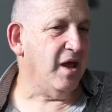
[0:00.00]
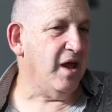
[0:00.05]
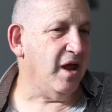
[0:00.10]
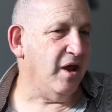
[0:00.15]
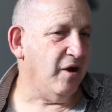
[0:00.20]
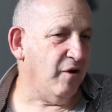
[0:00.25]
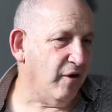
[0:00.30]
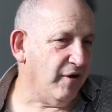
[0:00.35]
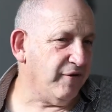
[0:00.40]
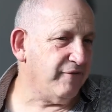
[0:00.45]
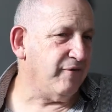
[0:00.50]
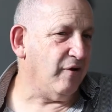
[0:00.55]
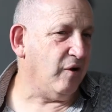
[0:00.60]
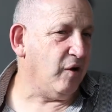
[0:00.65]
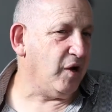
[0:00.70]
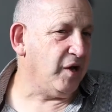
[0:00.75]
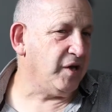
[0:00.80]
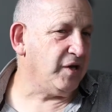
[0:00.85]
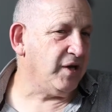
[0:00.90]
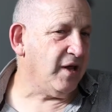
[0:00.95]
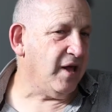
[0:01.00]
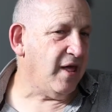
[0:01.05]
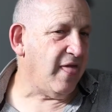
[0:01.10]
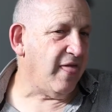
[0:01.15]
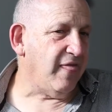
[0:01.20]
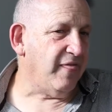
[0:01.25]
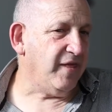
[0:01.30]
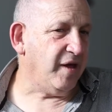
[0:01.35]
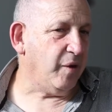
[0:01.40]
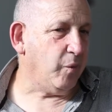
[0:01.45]
And I find
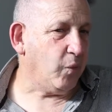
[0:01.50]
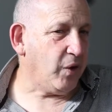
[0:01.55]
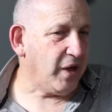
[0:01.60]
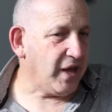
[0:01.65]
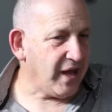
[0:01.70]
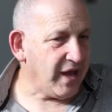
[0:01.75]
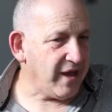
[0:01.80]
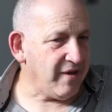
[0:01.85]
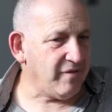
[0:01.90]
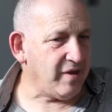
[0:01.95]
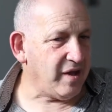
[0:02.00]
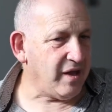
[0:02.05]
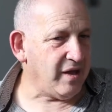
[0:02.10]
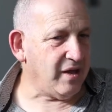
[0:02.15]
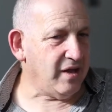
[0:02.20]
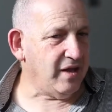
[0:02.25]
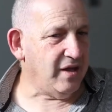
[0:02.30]
that wherever